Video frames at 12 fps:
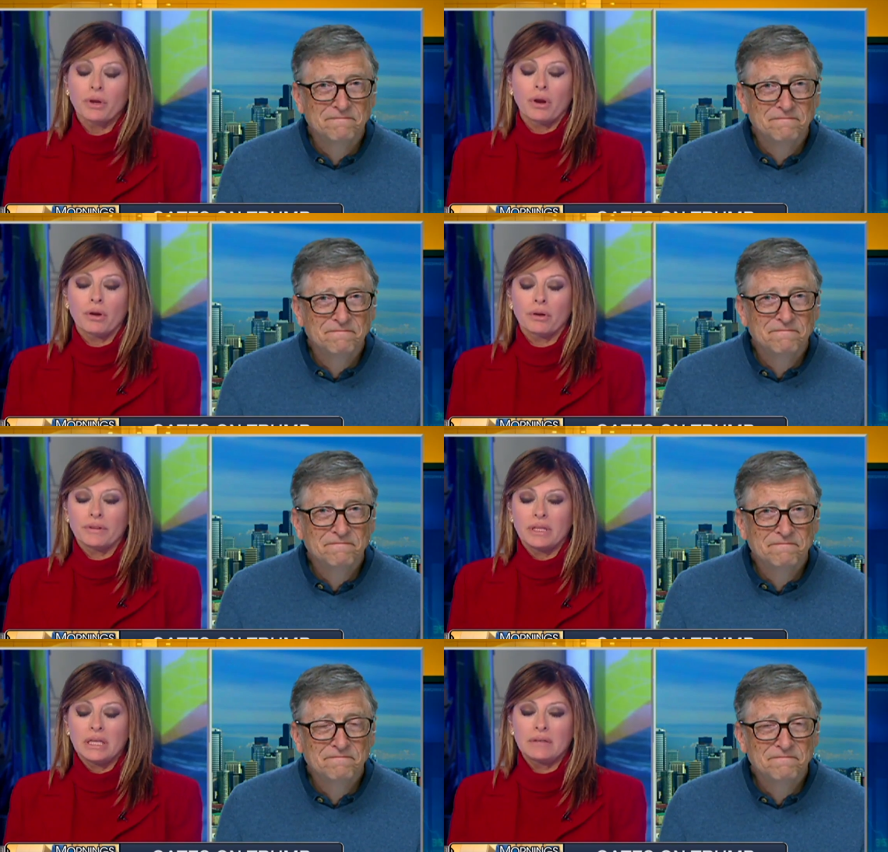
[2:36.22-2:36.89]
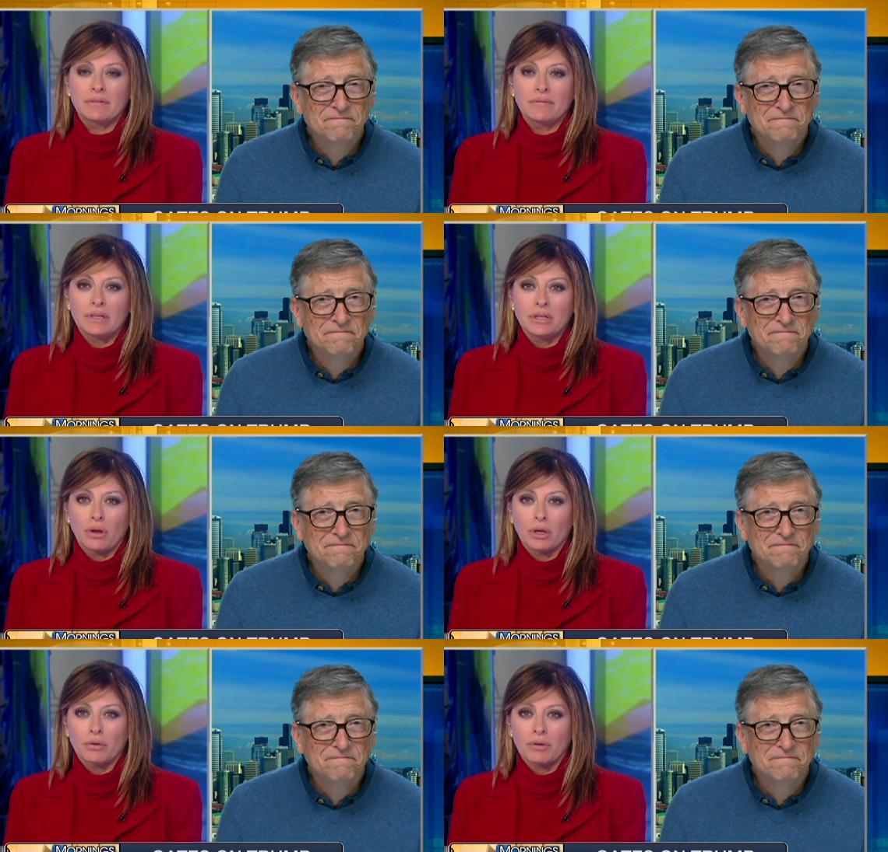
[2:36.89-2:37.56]
Speaker 1: are on the eve of the
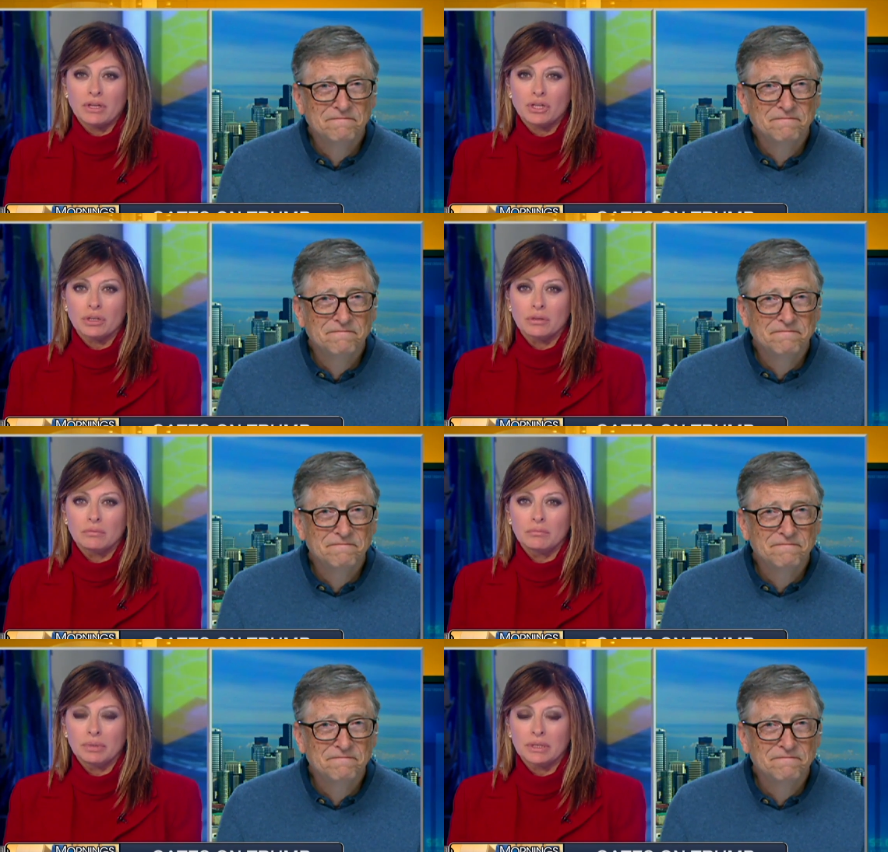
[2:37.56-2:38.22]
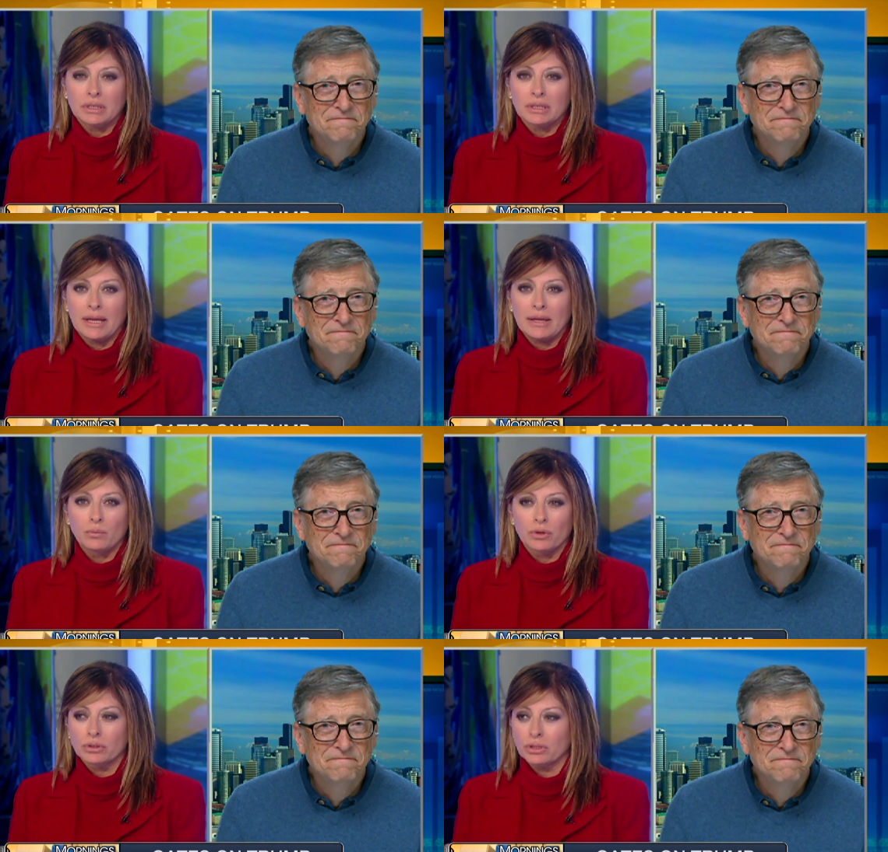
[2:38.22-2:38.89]
inauguration bill, and
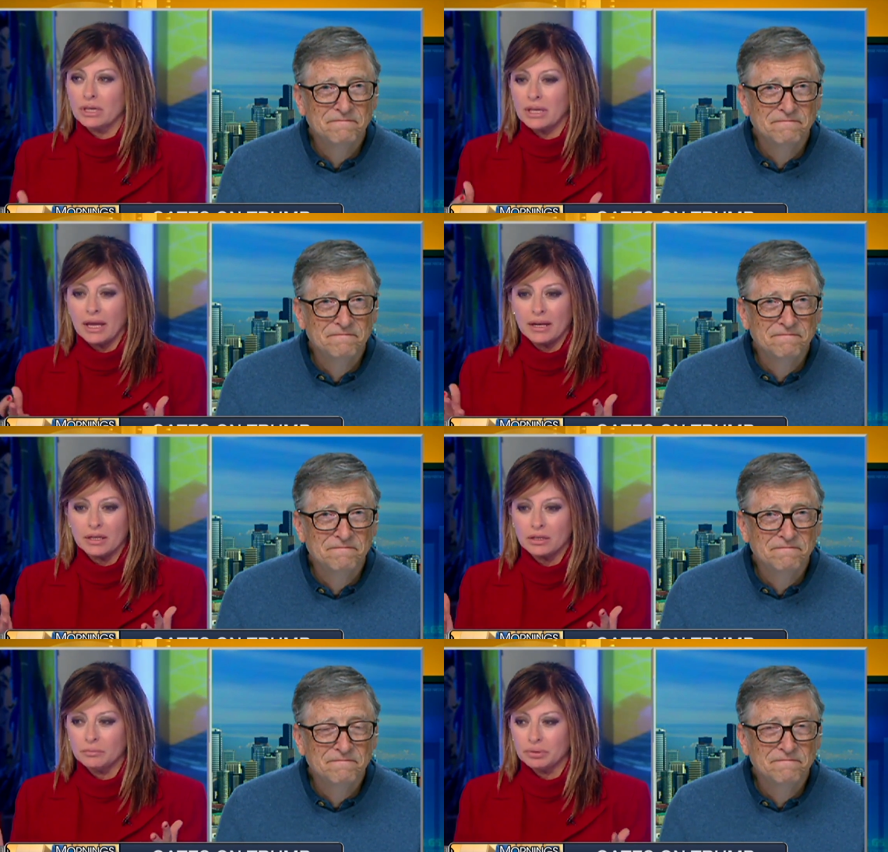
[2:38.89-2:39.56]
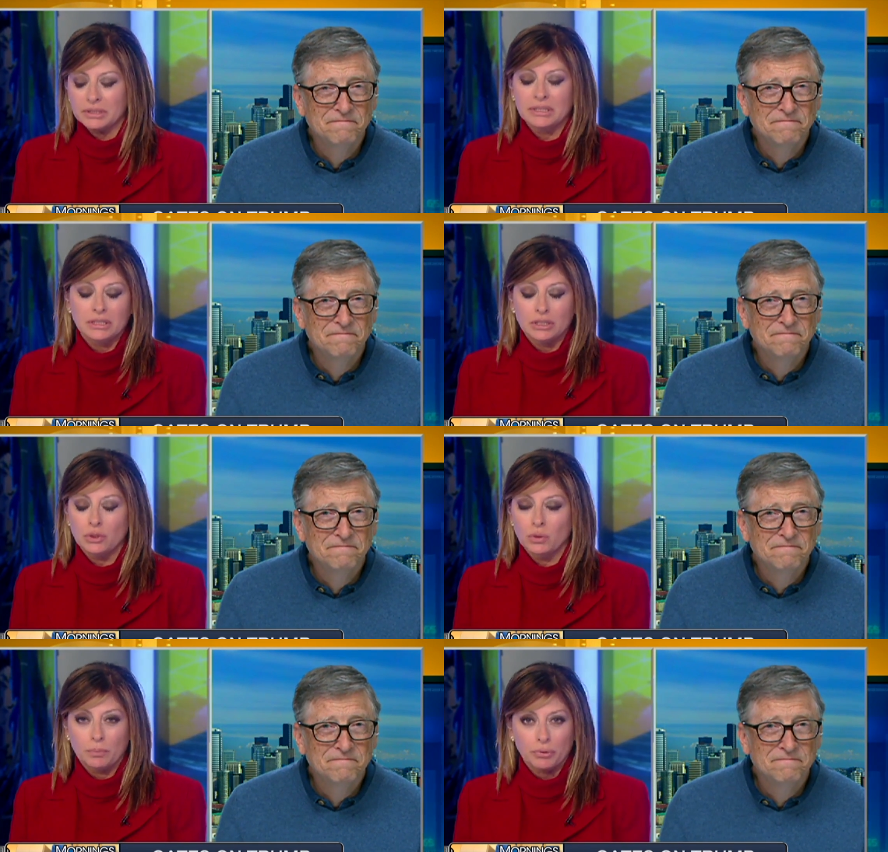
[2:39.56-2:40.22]
we're looking at a completely
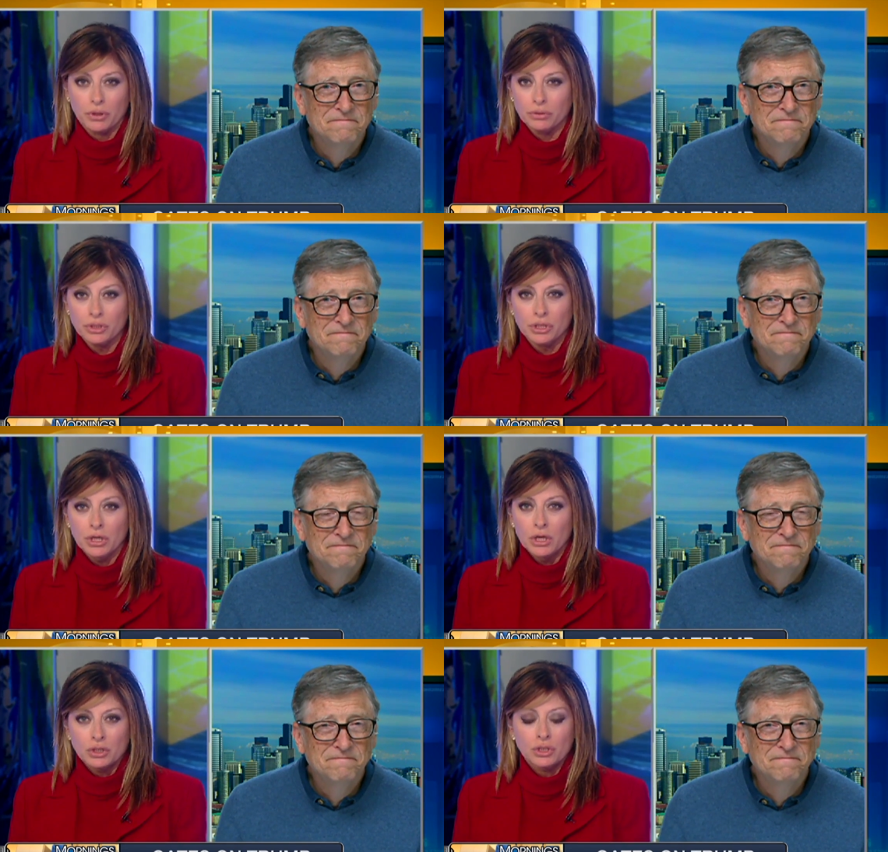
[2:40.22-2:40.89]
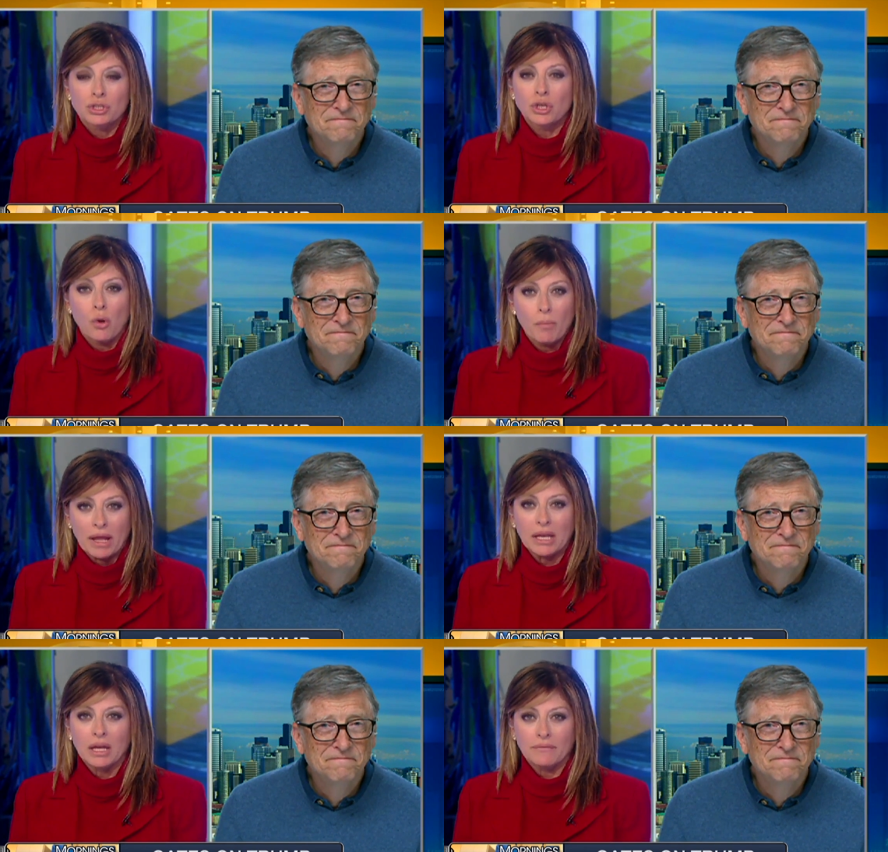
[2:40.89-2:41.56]
new approach to so
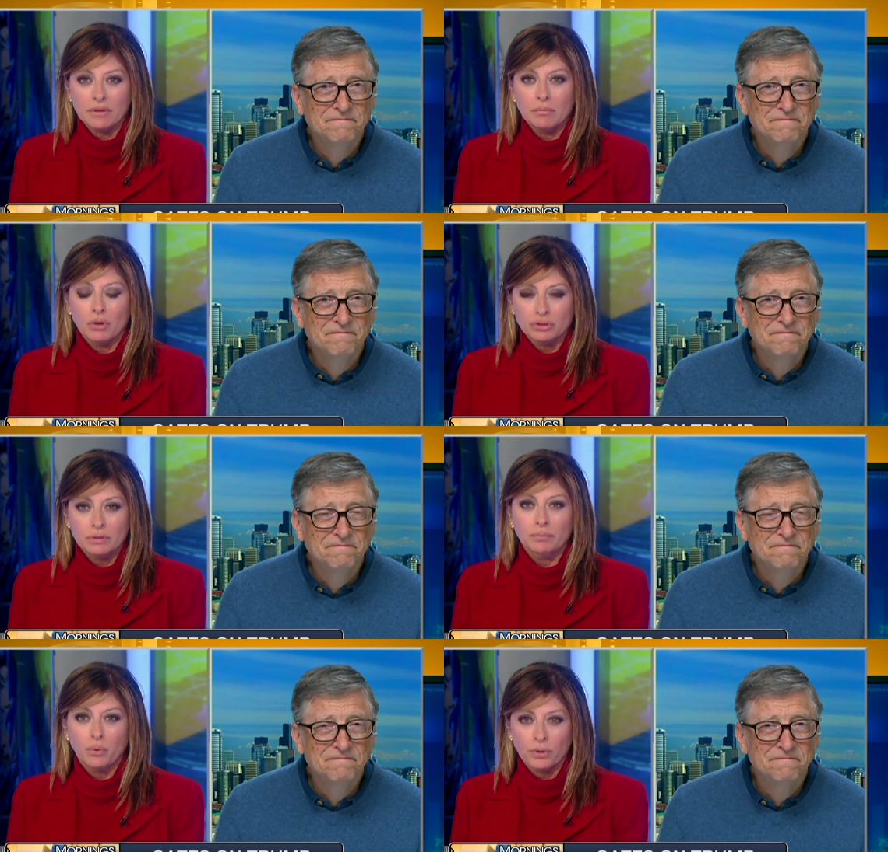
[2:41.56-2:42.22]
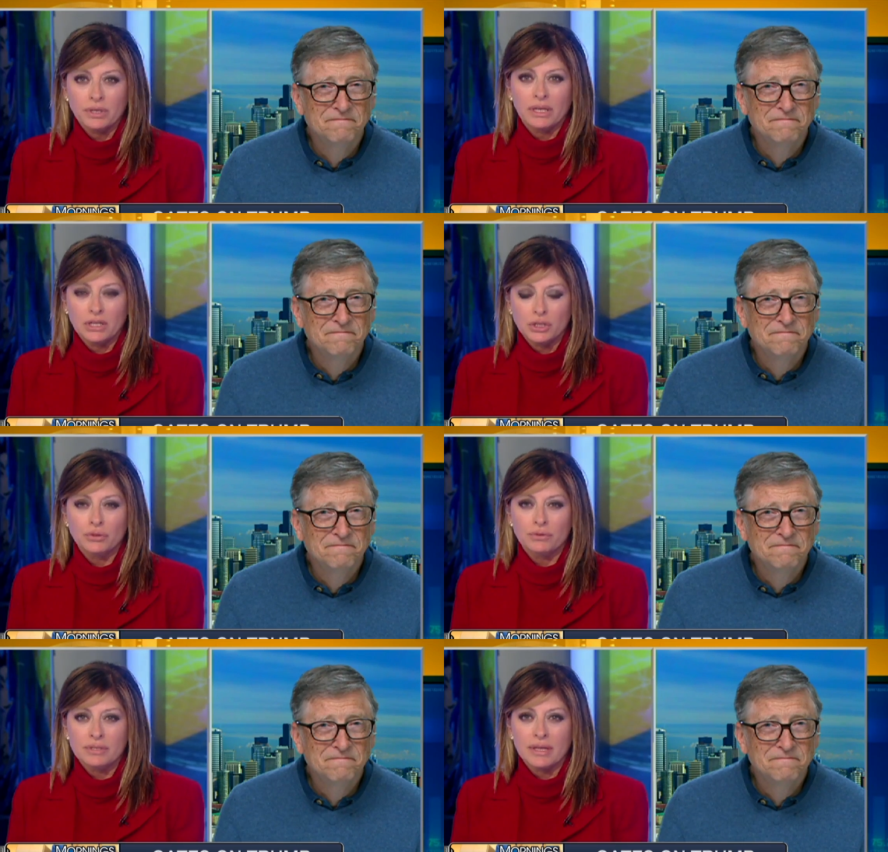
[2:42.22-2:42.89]
many of the most important
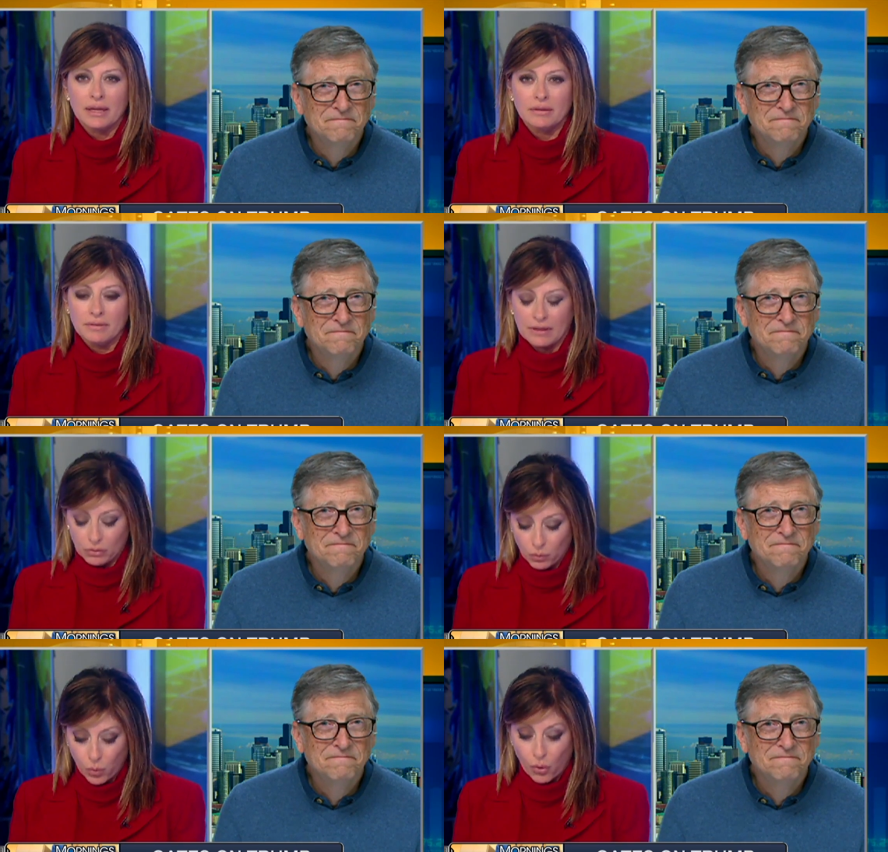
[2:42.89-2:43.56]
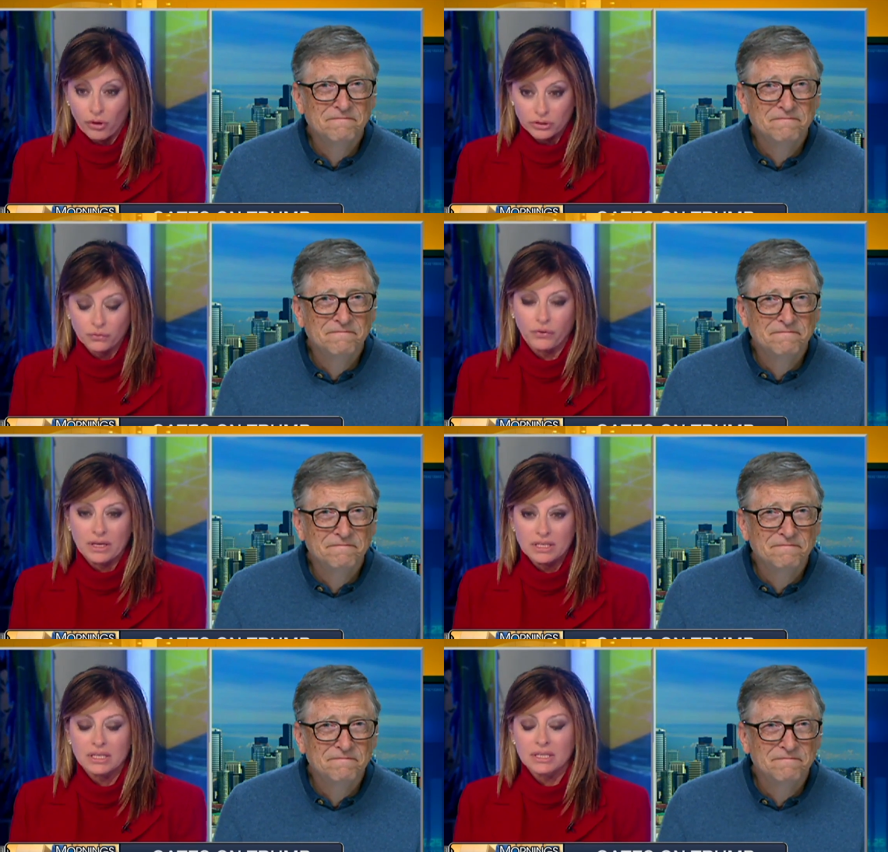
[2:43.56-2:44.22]
issues that, that the world
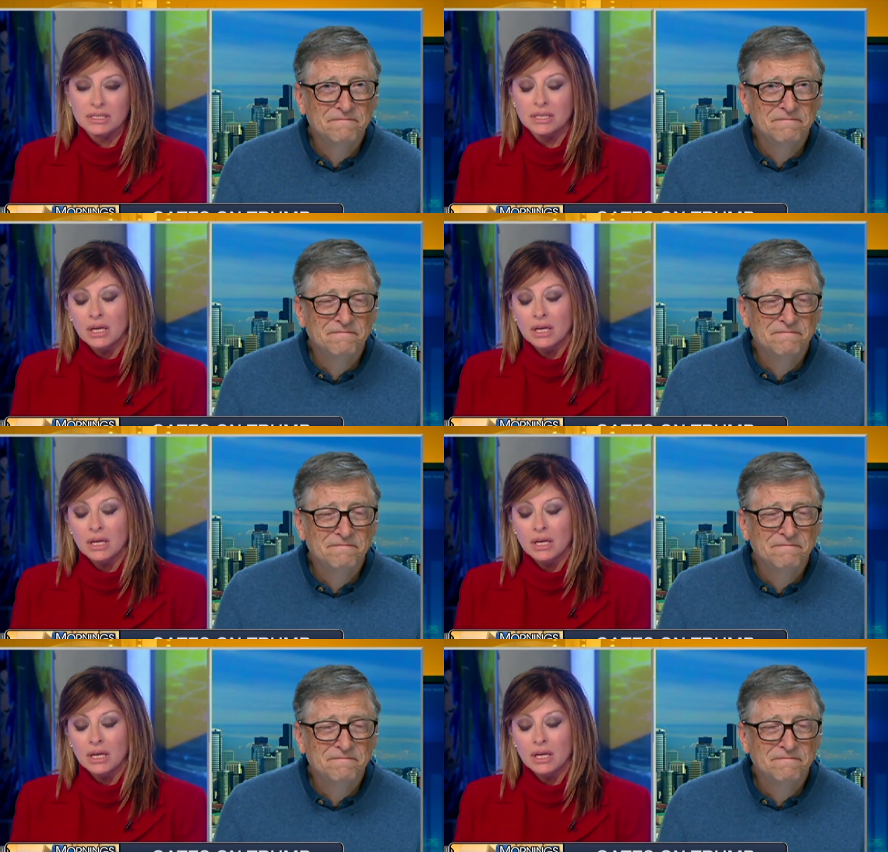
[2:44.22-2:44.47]
faces.